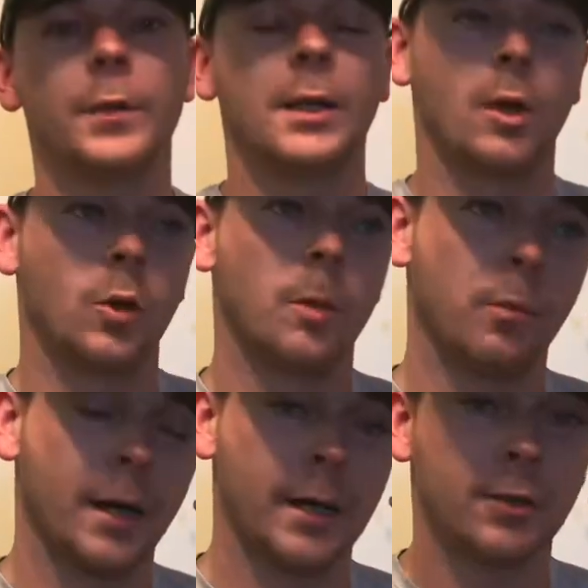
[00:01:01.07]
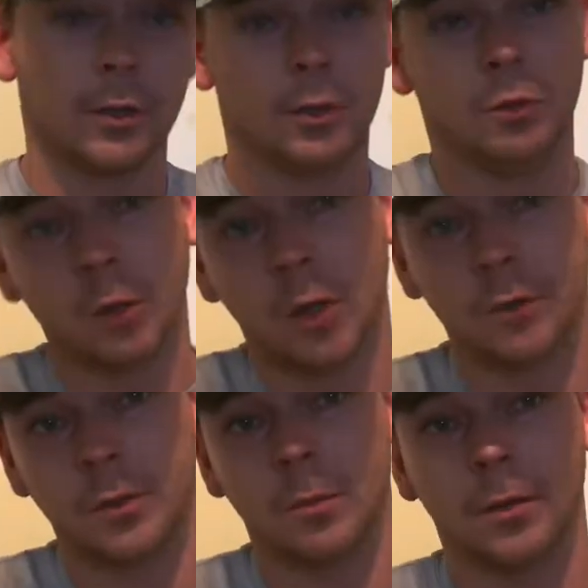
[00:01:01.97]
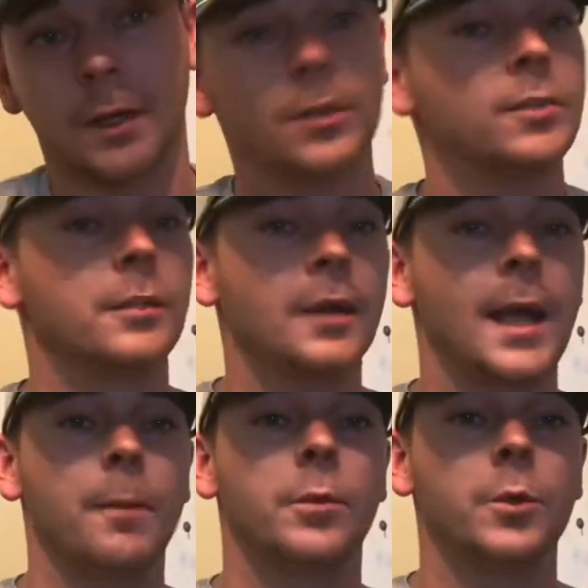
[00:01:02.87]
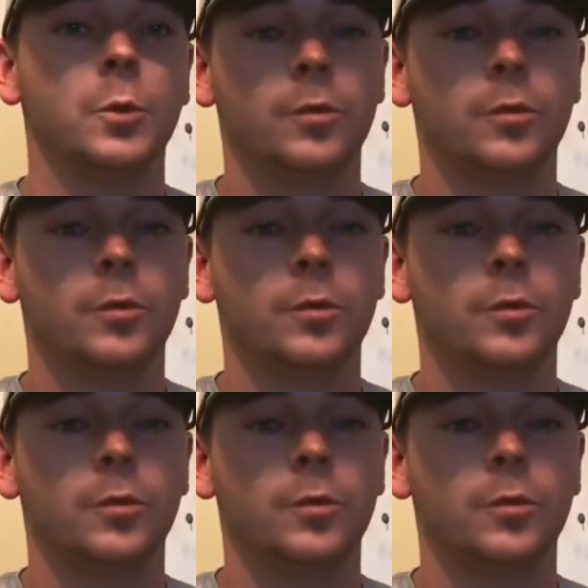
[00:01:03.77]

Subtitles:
to go to a bridge, or you do go to a bridge and just can't produce